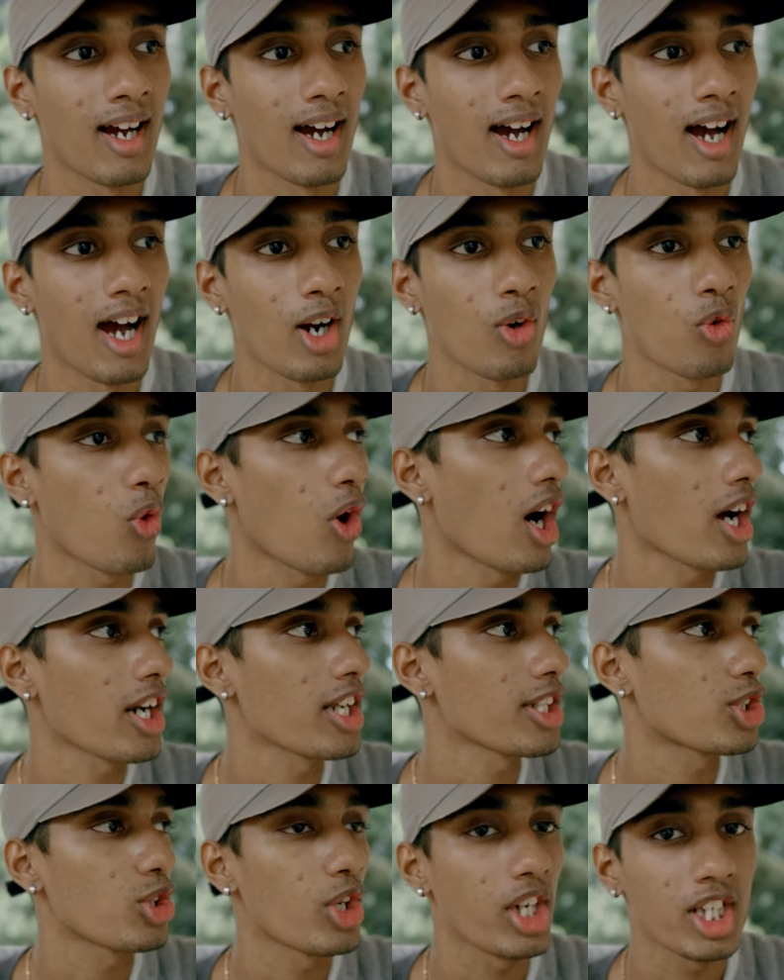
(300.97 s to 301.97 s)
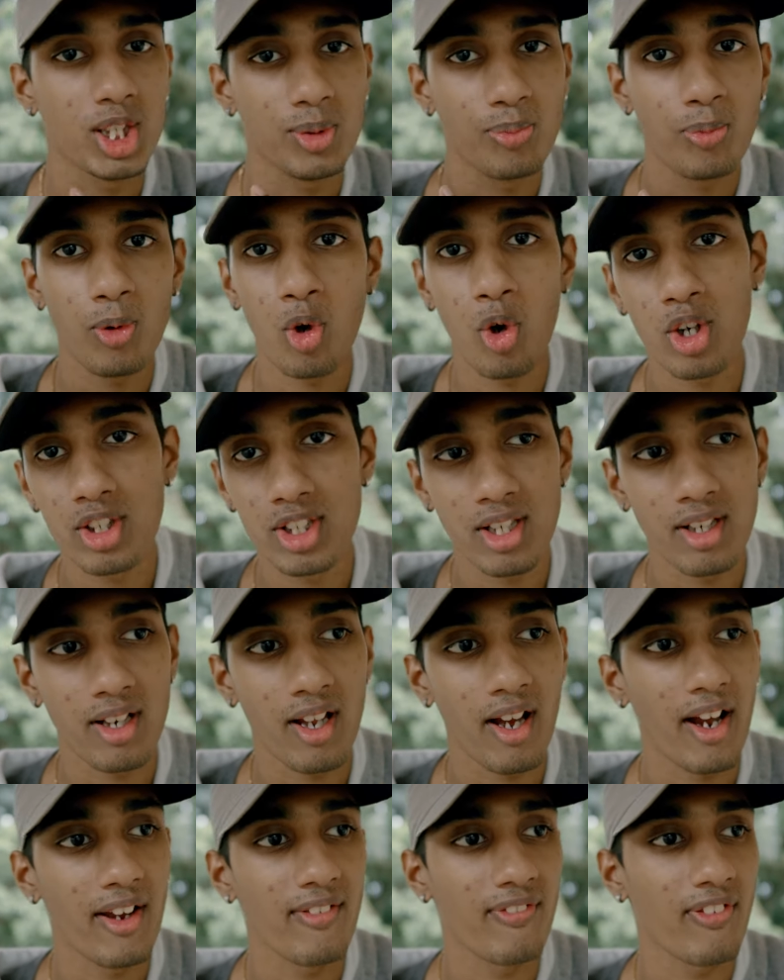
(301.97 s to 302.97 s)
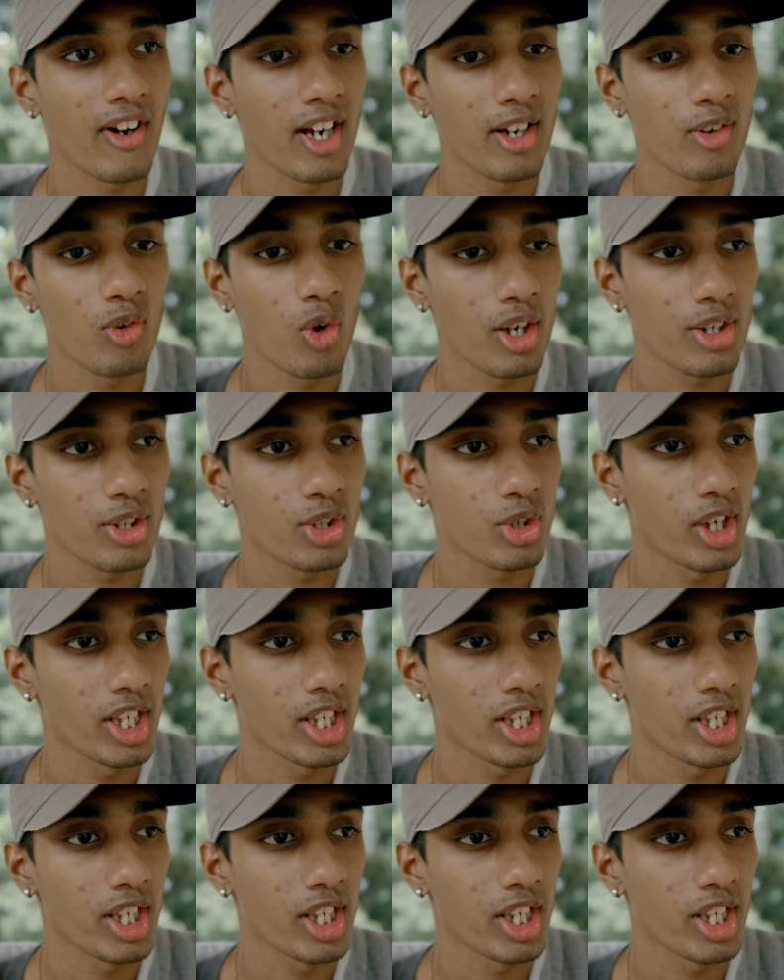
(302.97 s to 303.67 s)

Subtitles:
I wanted to explore the life, I want to